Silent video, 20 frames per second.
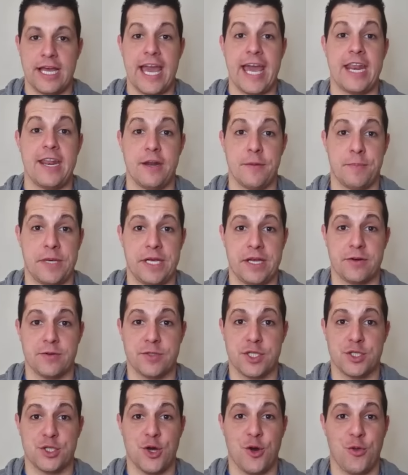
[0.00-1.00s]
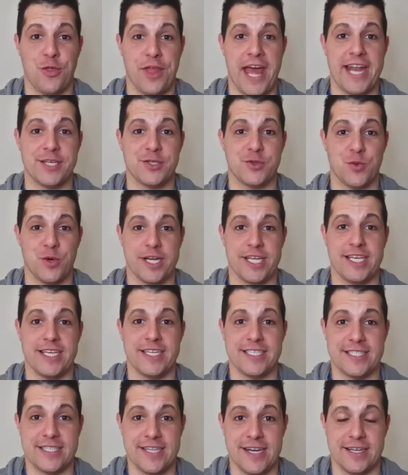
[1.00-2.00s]
And it appears as though that is what he
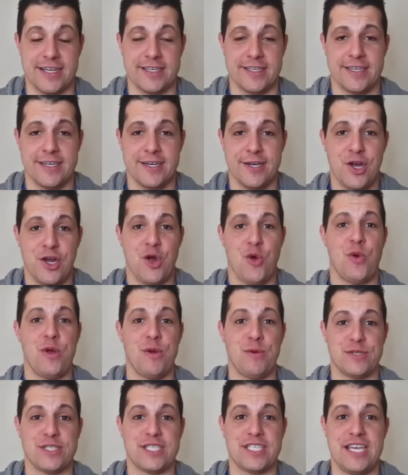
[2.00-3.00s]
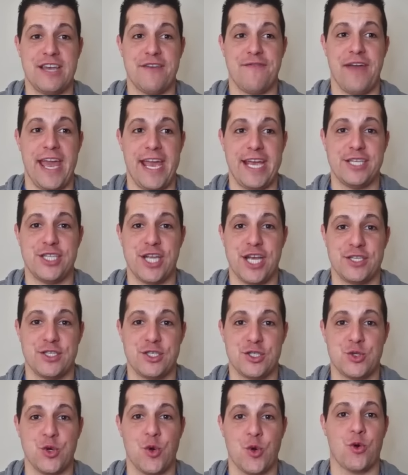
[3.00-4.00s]
has done. We will see if AJ
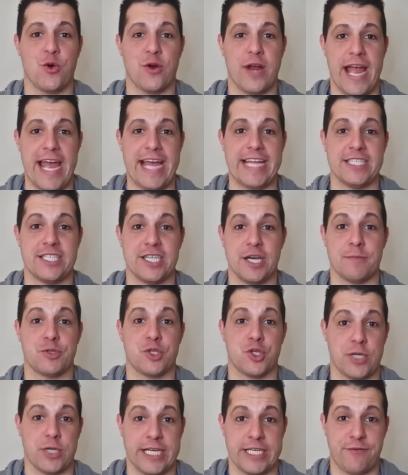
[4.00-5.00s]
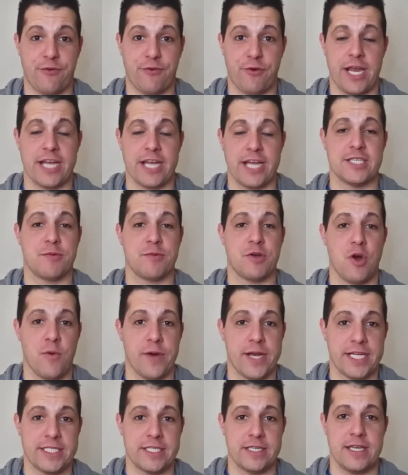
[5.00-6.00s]
Storr ends up transferring, ends up
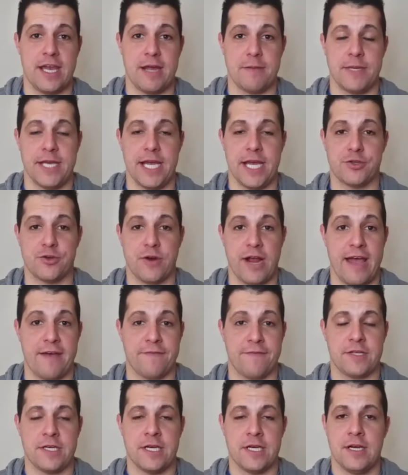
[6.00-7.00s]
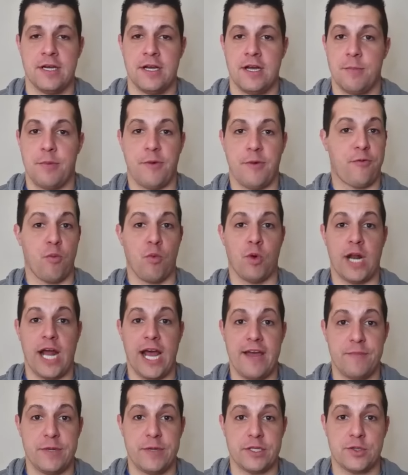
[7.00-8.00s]
going into the NBA draft. But from what
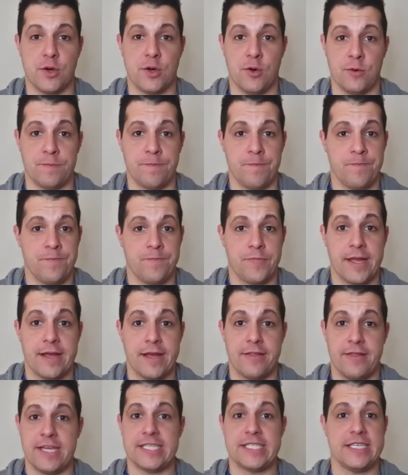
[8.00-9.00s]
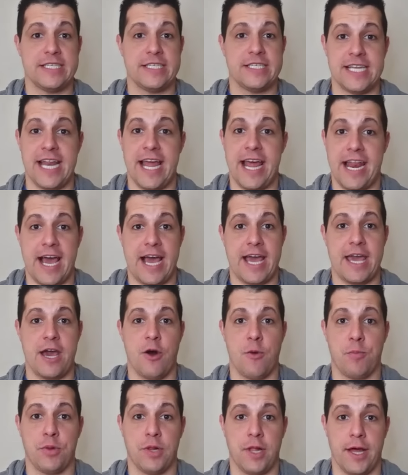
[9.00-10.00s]
I have been told, this is an
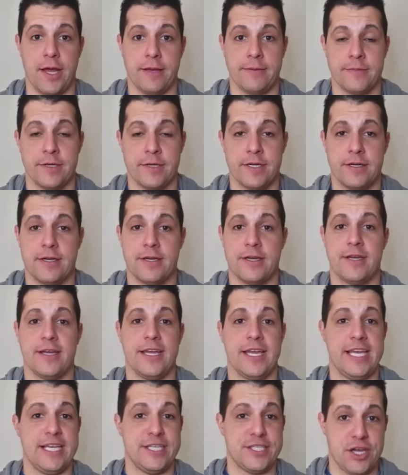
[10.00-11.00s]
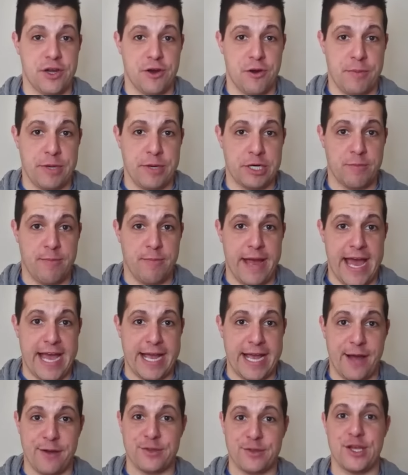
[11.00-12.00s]
NIL play. Is there a bigger
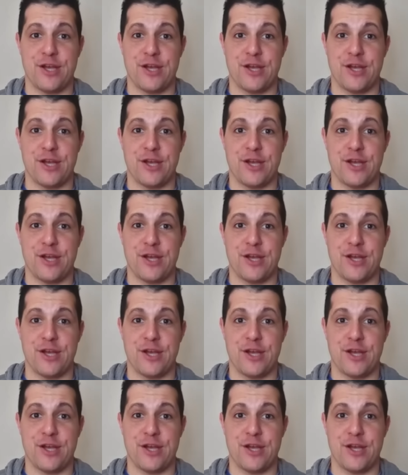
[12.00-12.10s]
bag out